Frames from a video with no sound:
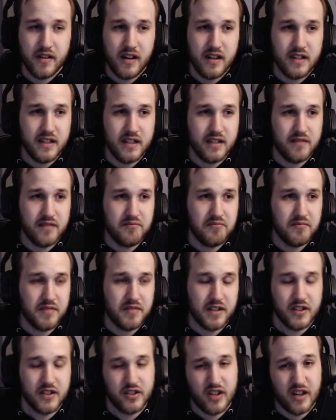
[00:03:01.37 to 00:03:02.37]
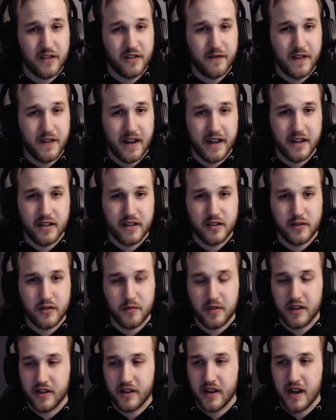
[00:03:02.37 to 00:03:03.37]
it, because you're out of fire and you
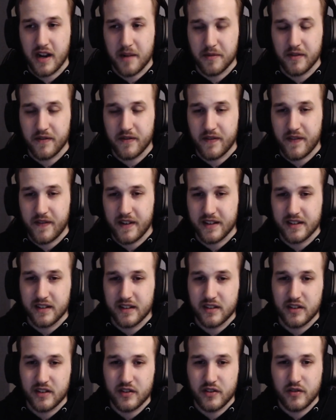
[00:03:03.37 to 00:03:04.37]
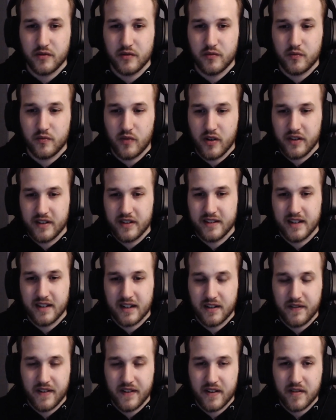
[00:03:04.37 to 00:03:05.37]
play your Hammer of Hephaestus and you want the second
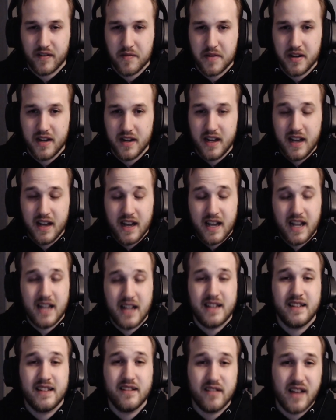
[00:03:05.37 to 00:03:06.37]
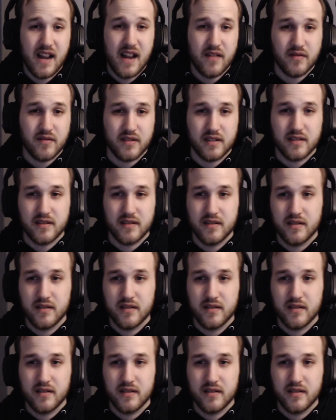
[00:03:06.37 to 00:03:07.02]
effect from it, it still counts.